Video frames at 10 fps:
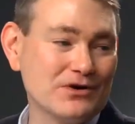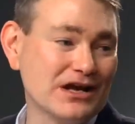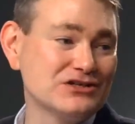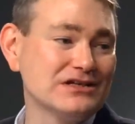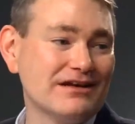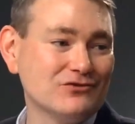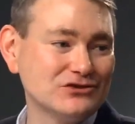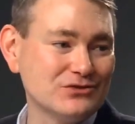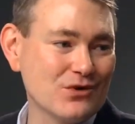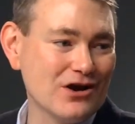production
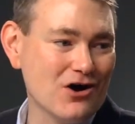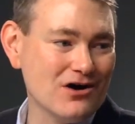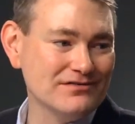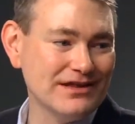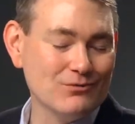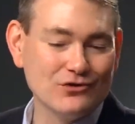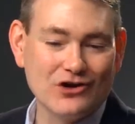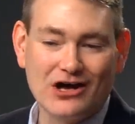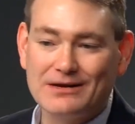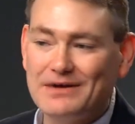levels in Rayong that we'll
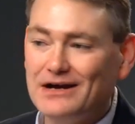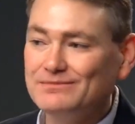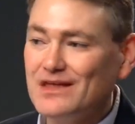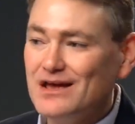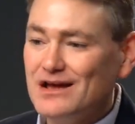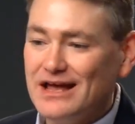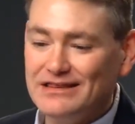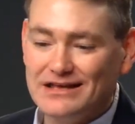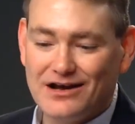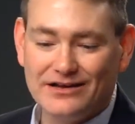talk about.
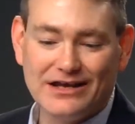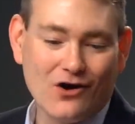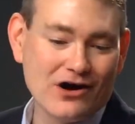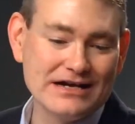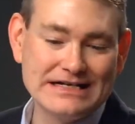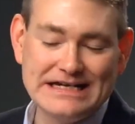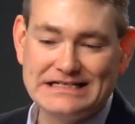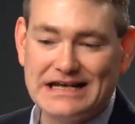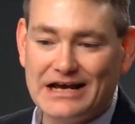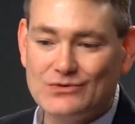And then on the R&D
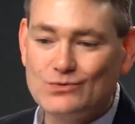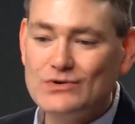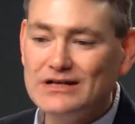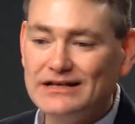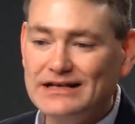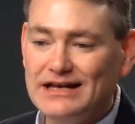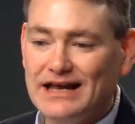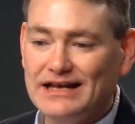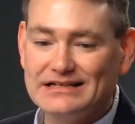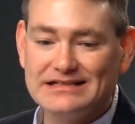side, really
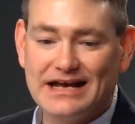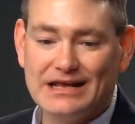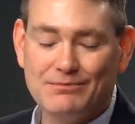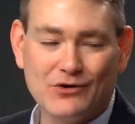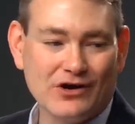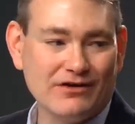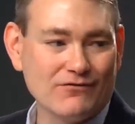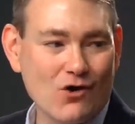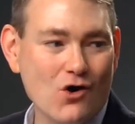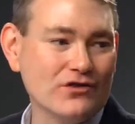an exciting period
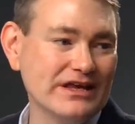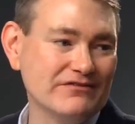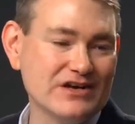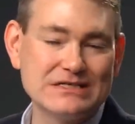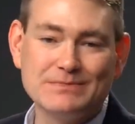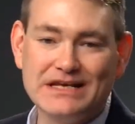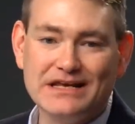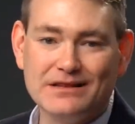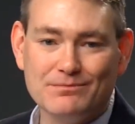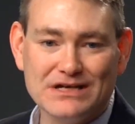for all the investment
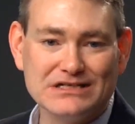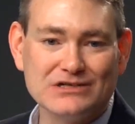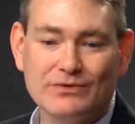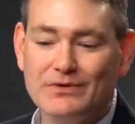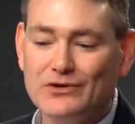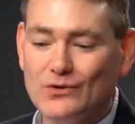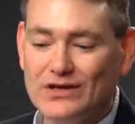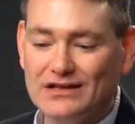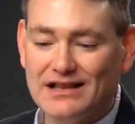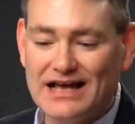in the business we've been
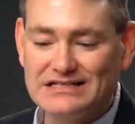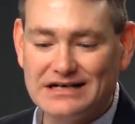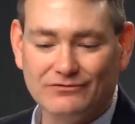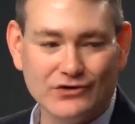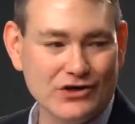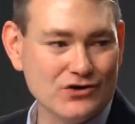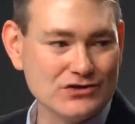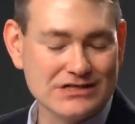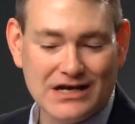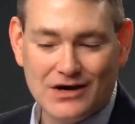doing the last several
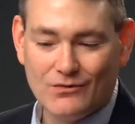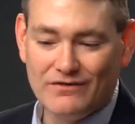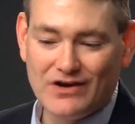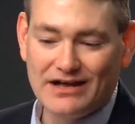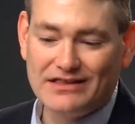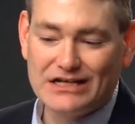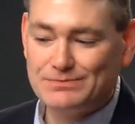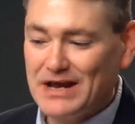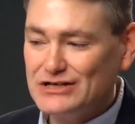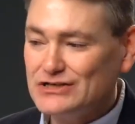years. We've got the
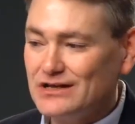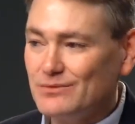expansion of